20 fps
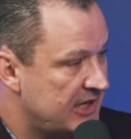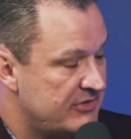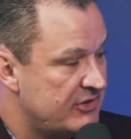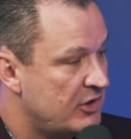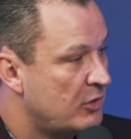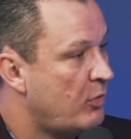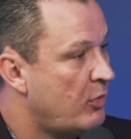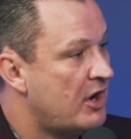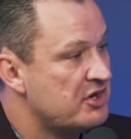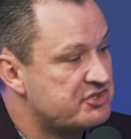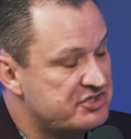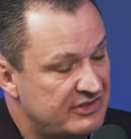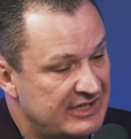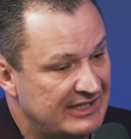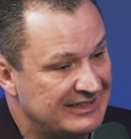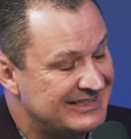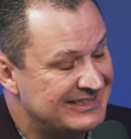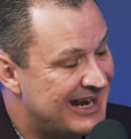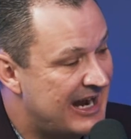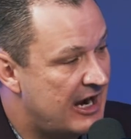They're watching the
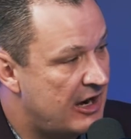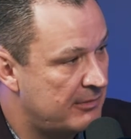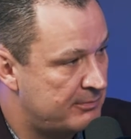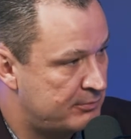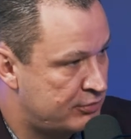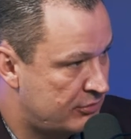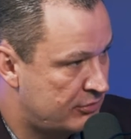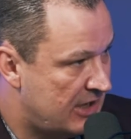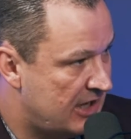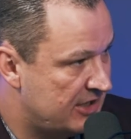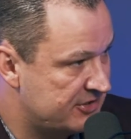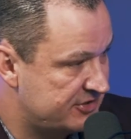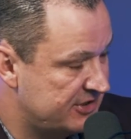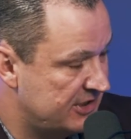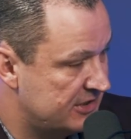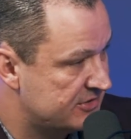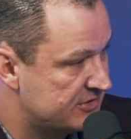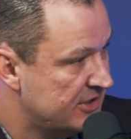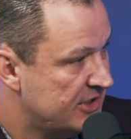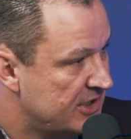entire
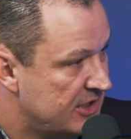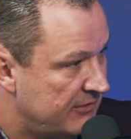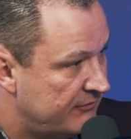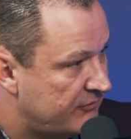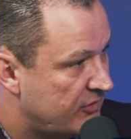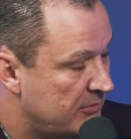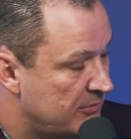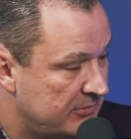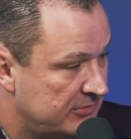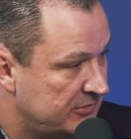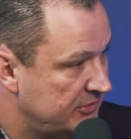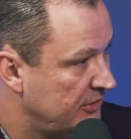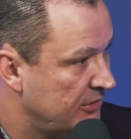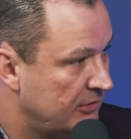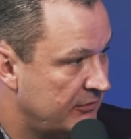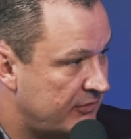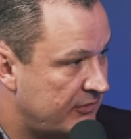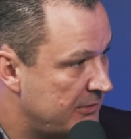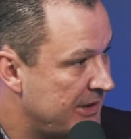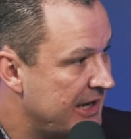process from
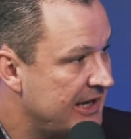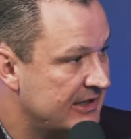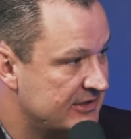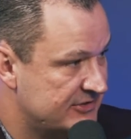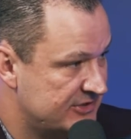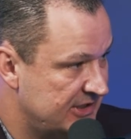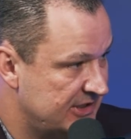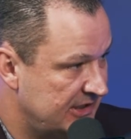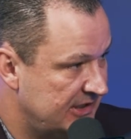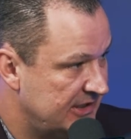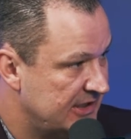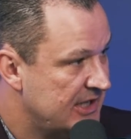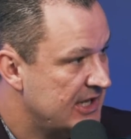A to Z.